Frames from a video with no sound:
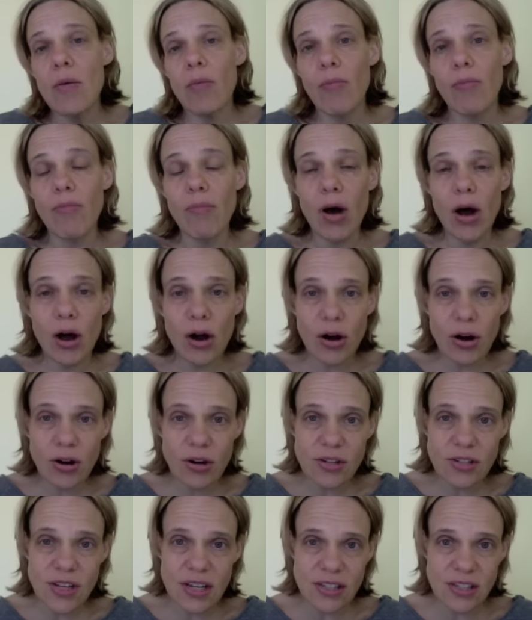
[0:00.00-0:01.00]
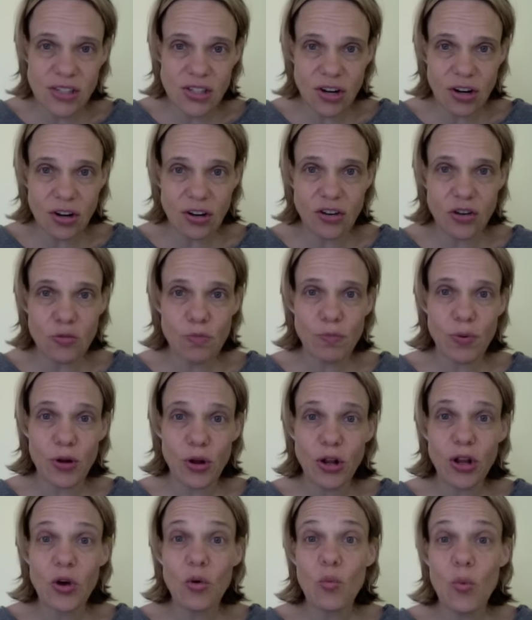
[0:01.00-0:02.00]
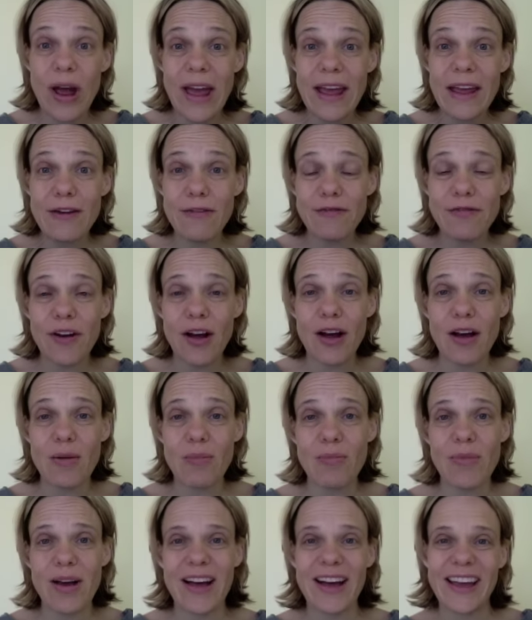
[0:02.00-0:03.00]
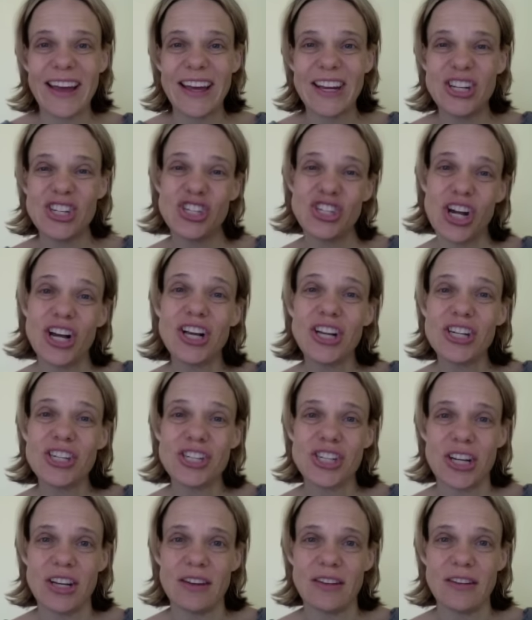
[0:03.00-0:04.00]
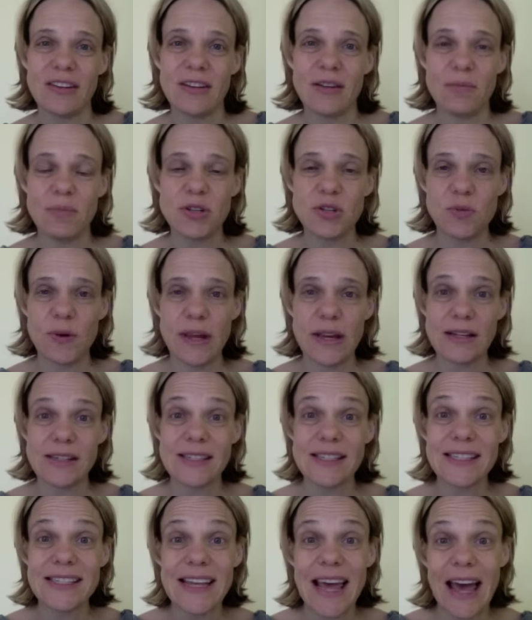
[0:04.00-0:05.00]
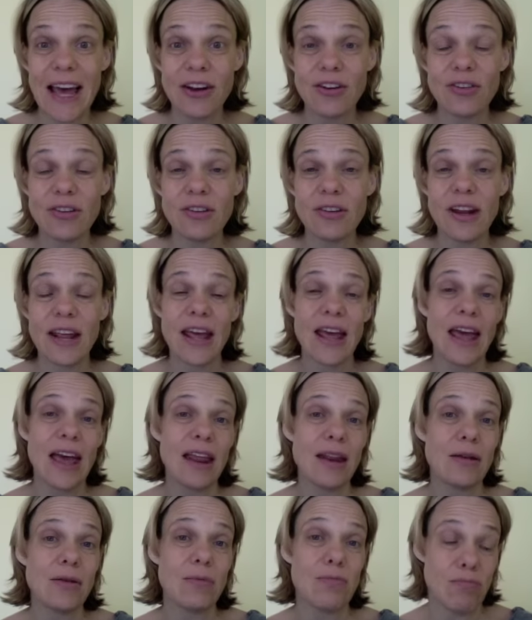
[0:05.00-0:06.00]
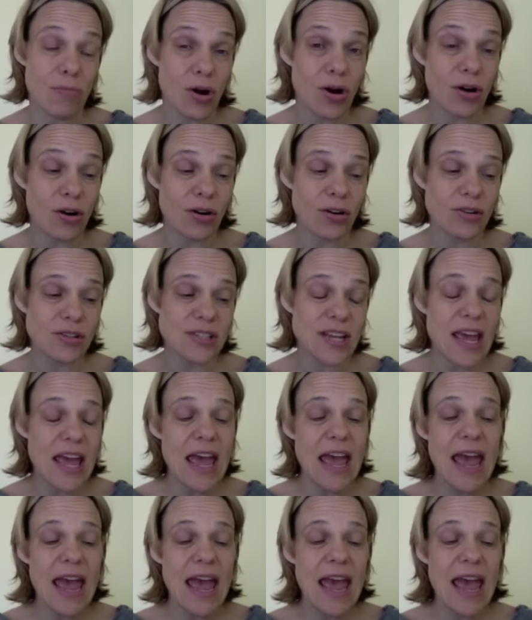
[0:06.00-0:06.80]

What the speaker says: Mars has started to pull away from a conjunction between Saturn and Mars.